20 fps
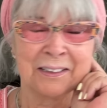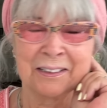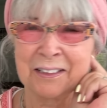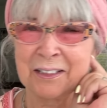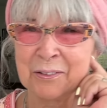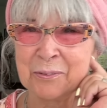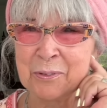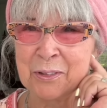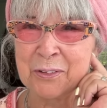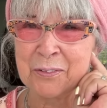
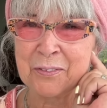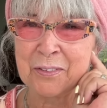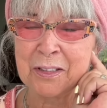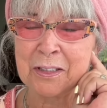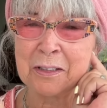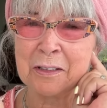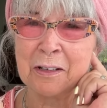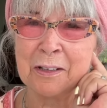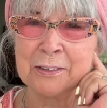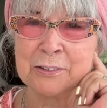that one of the
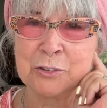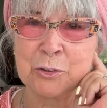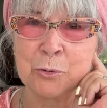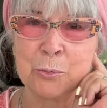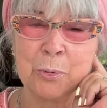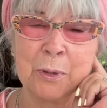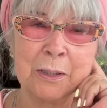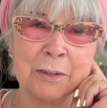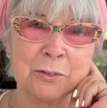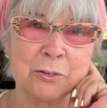guys who
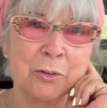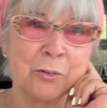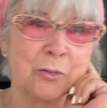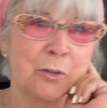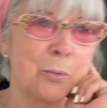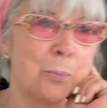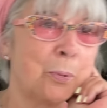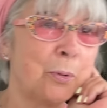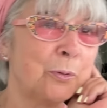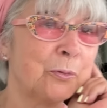works on
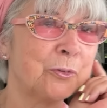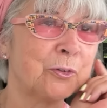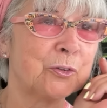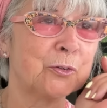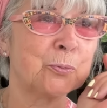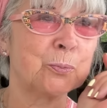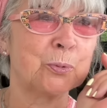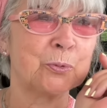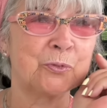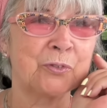the pond
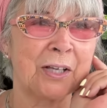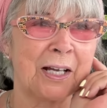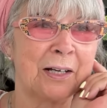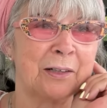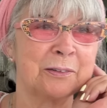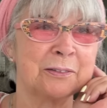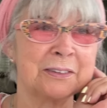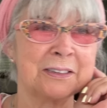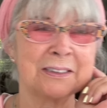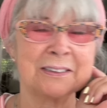has put
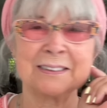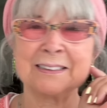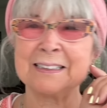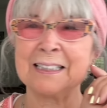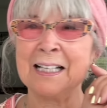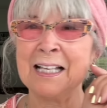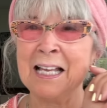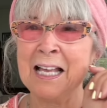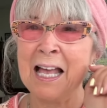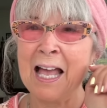out. It's
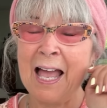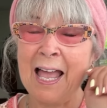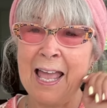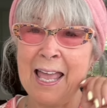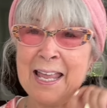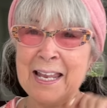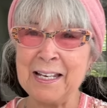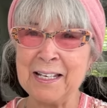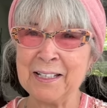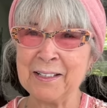a
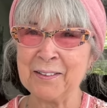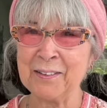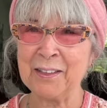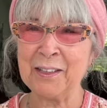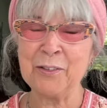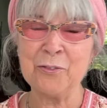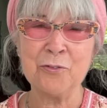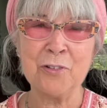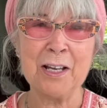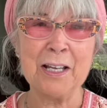hen
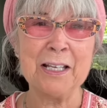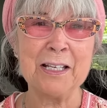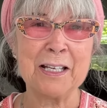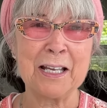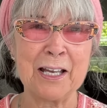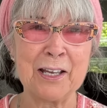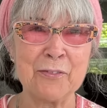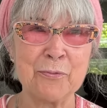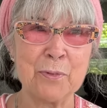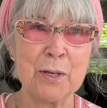that Ray
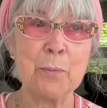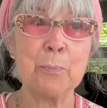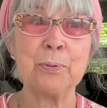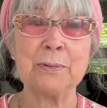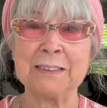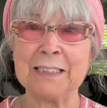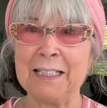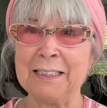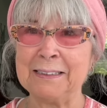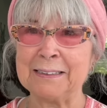gave me, a
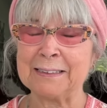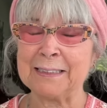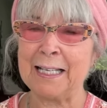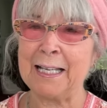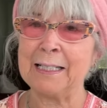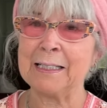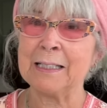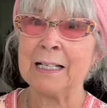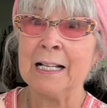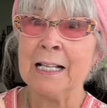pretend
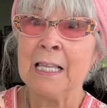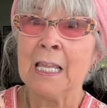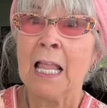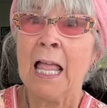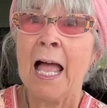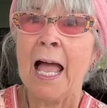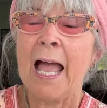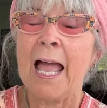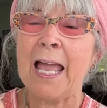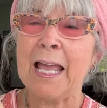hen.
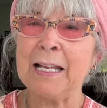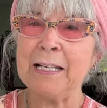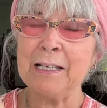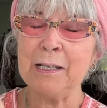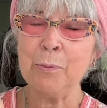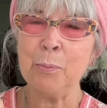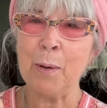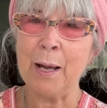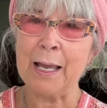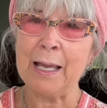
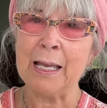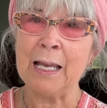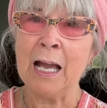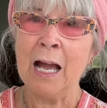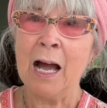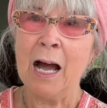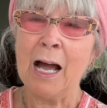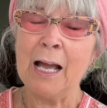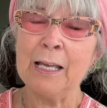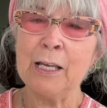Anyway,
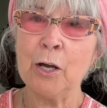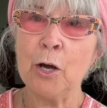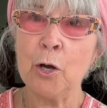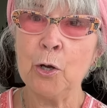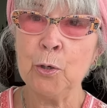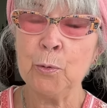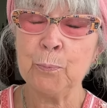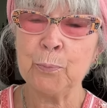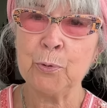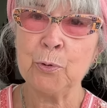I
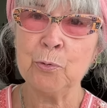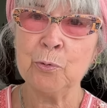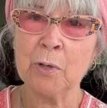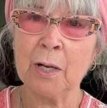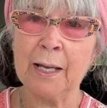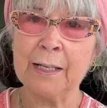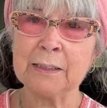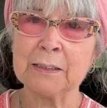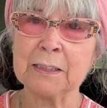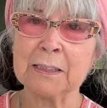hope you
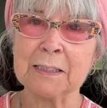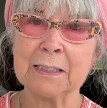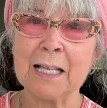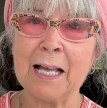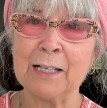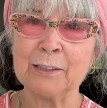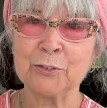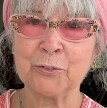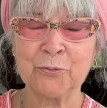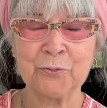liked
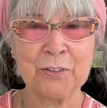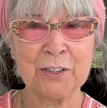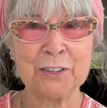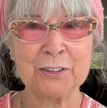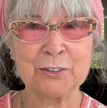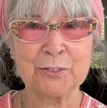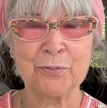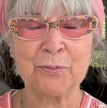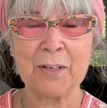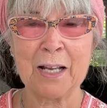that
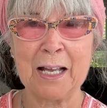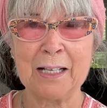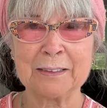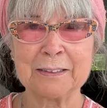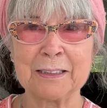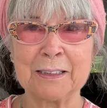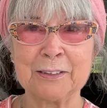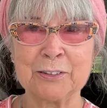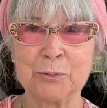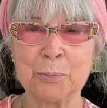first
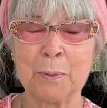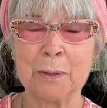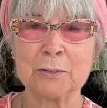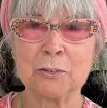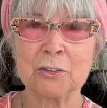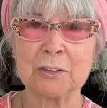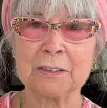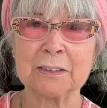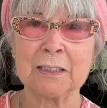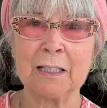flat as
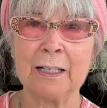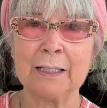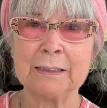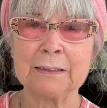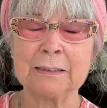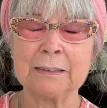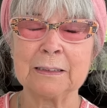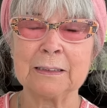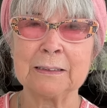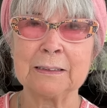much as I
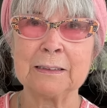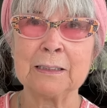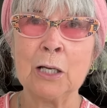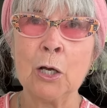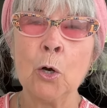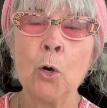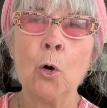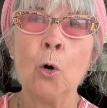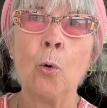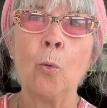did.
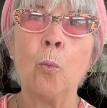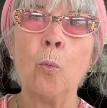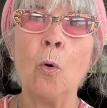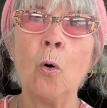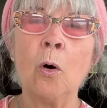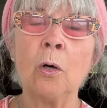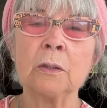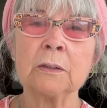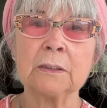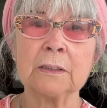
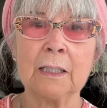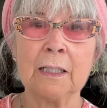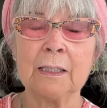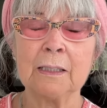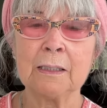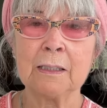What a